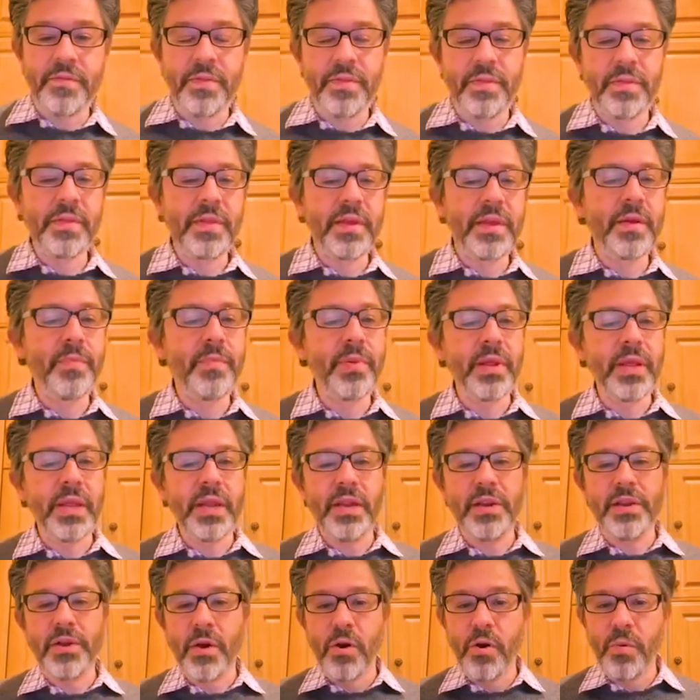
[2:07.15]
The ability
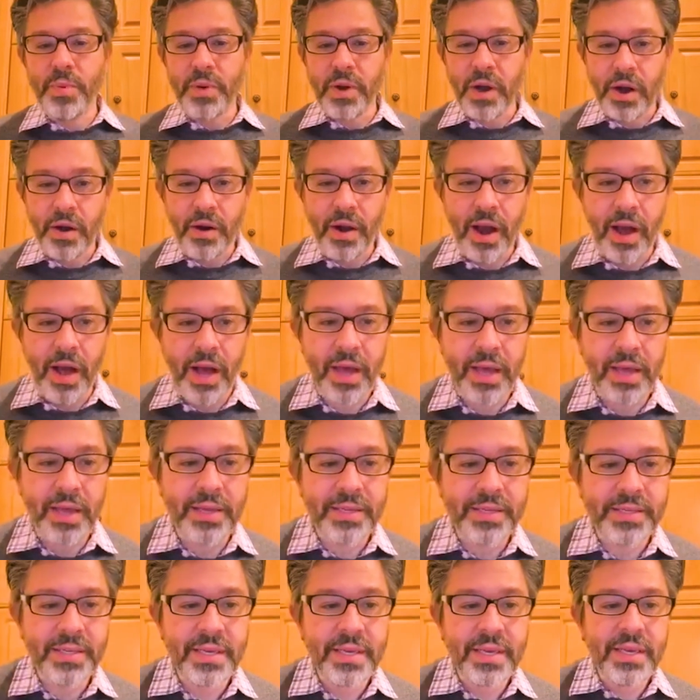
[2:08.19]
to open our
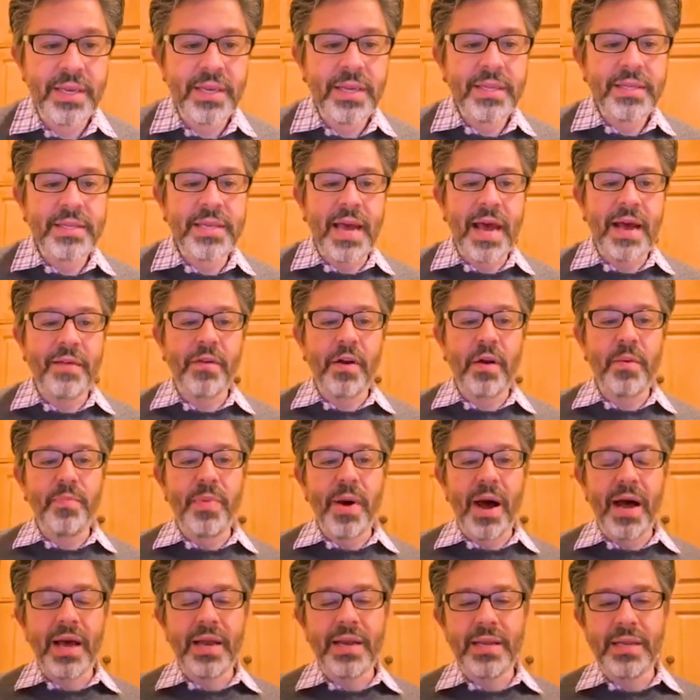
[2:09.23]
eyes, to have our
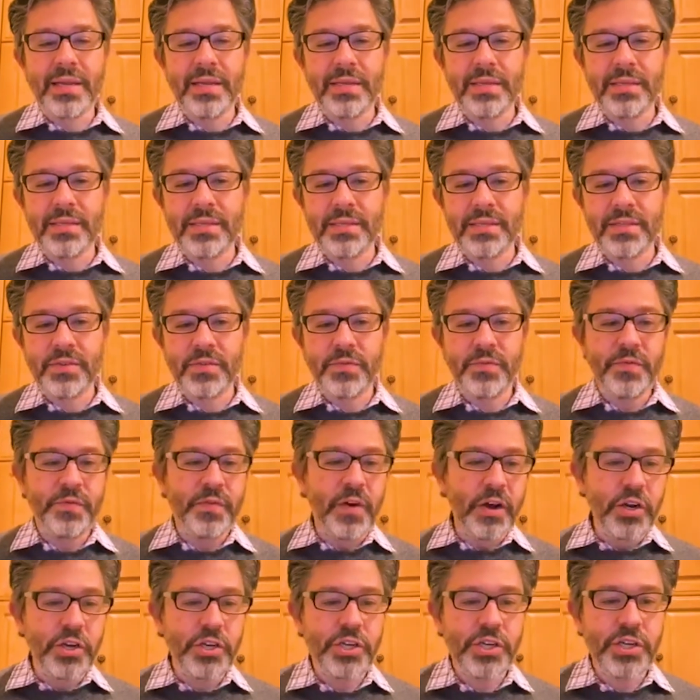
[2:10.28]
bodies
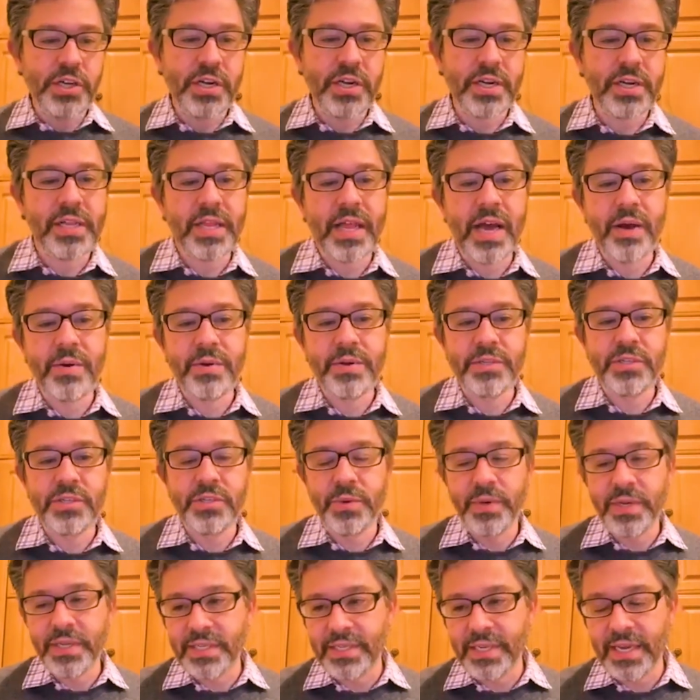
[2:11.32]
function and allow us to
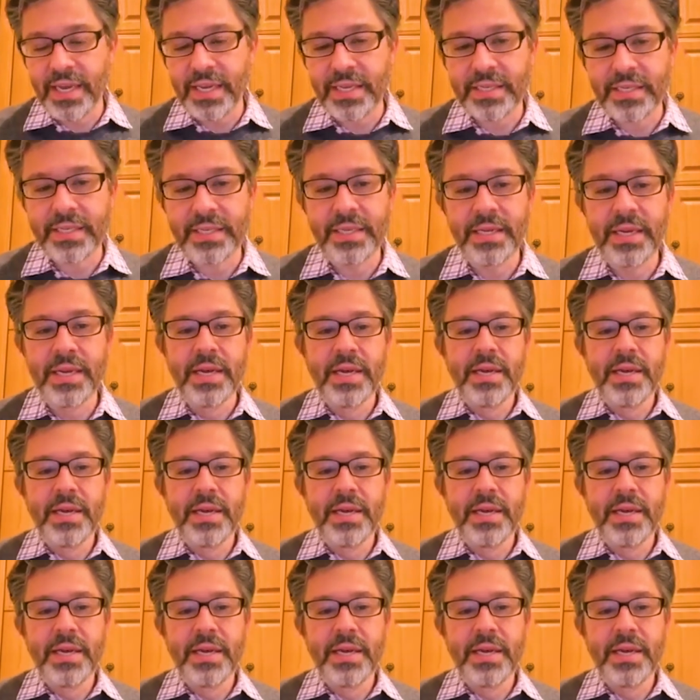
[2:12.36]
exist,